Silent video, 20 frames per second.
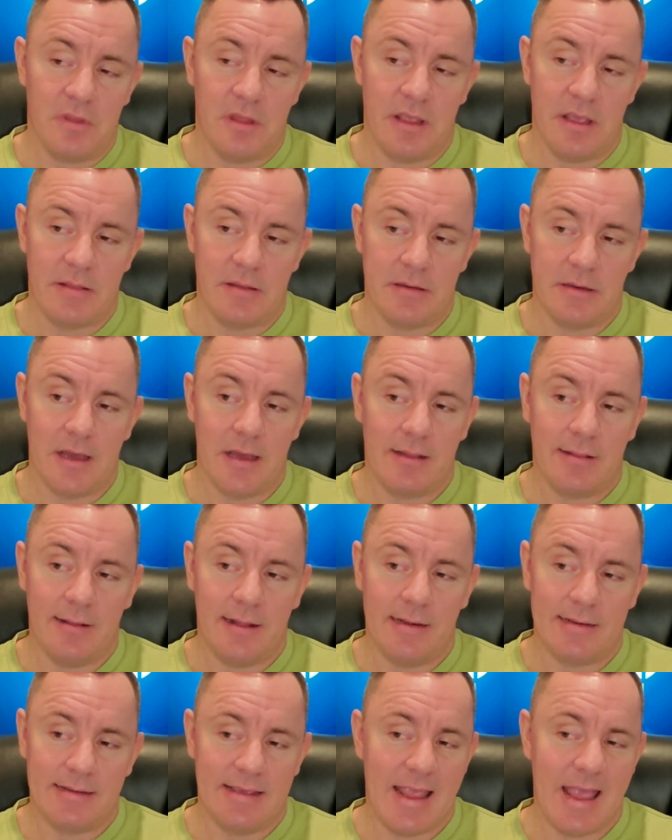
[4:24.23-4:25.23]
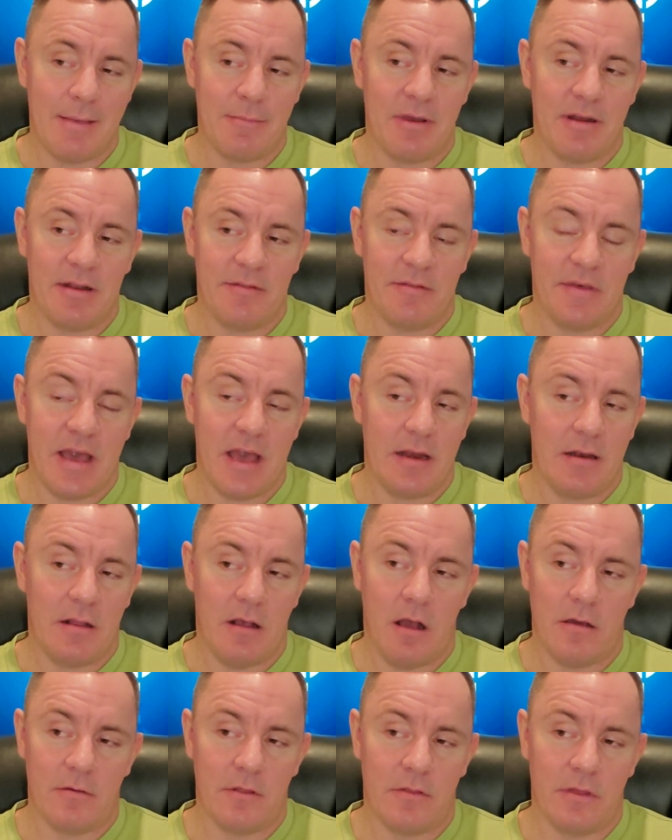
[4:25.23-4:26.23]
and not a lot came out of that
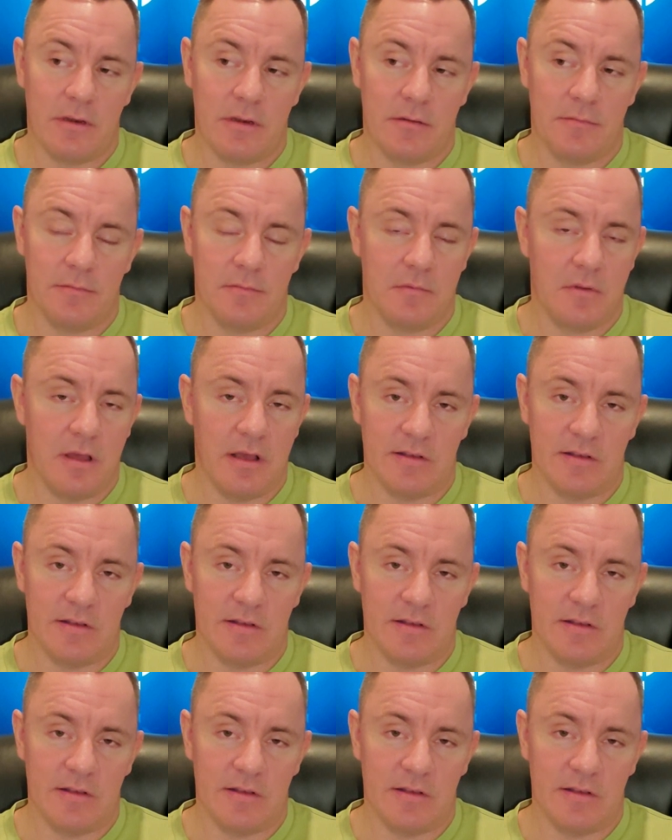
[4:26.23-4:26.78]
other than